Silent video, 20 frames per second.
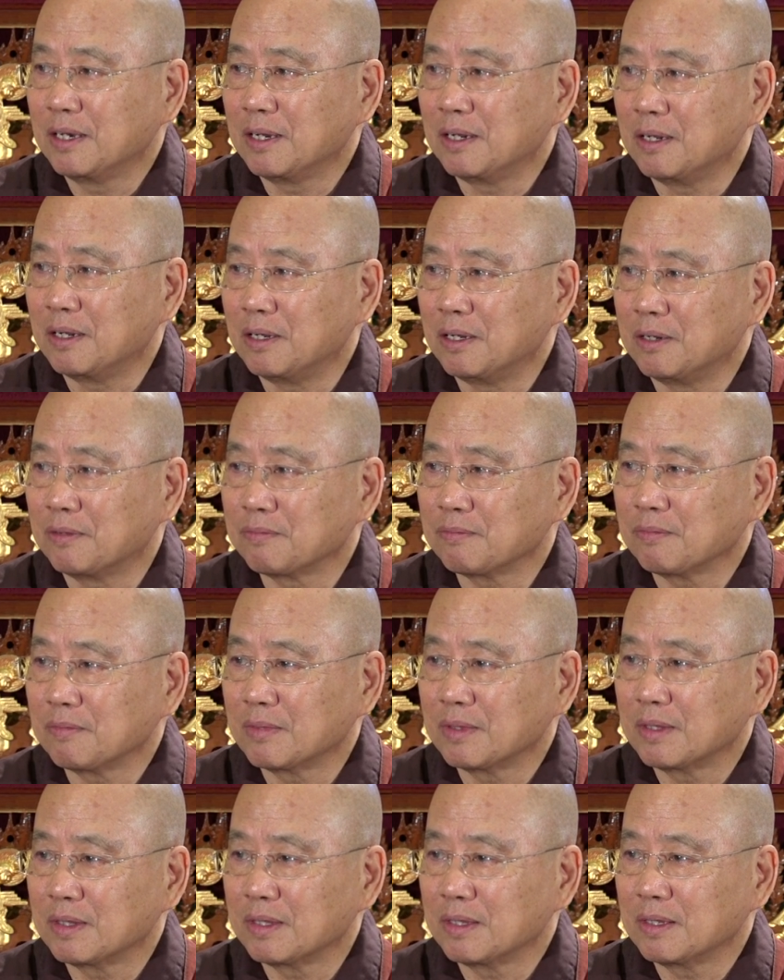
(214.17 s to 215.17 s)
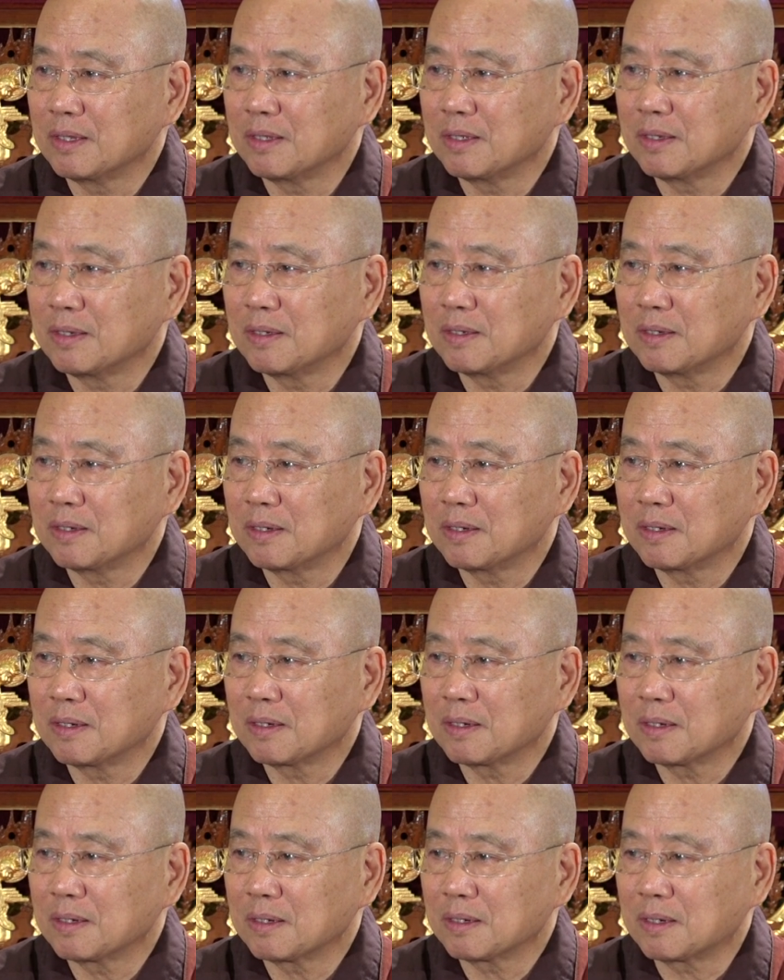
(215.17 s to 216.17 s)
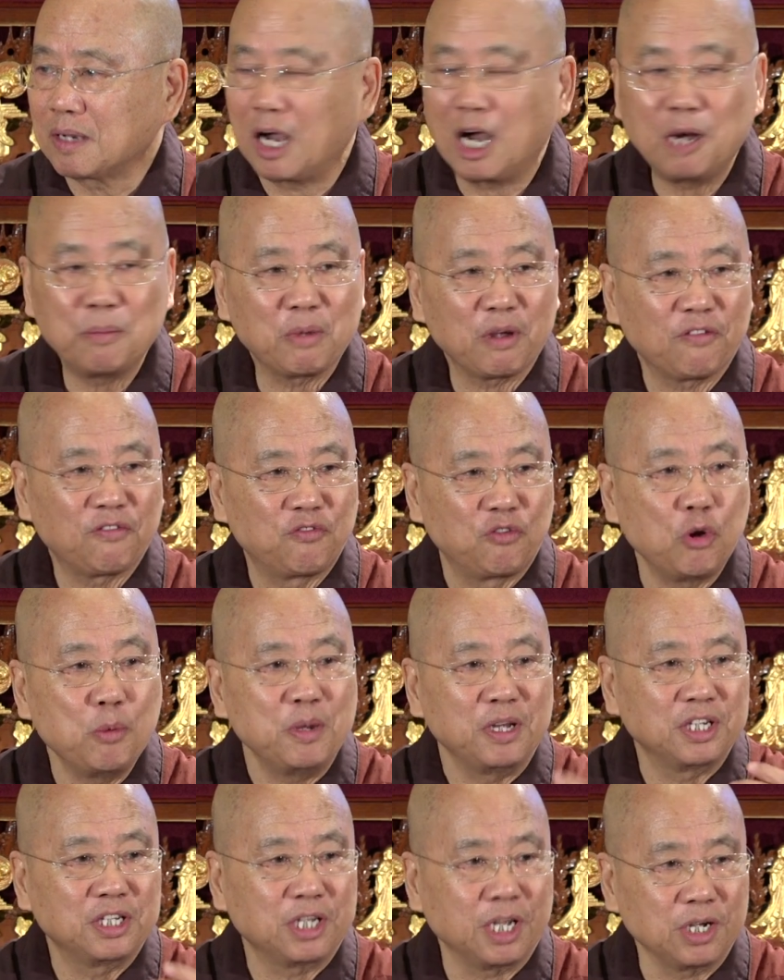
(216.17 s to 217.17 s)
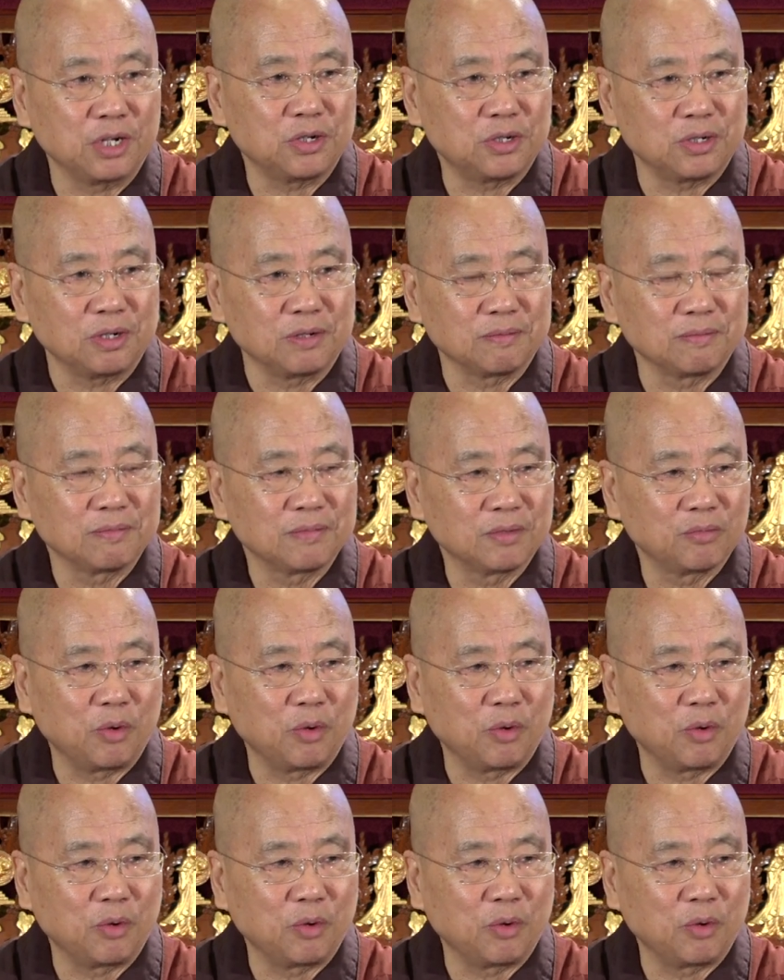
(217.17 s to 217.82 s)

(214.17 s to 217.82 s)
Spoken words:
karmic fermentation.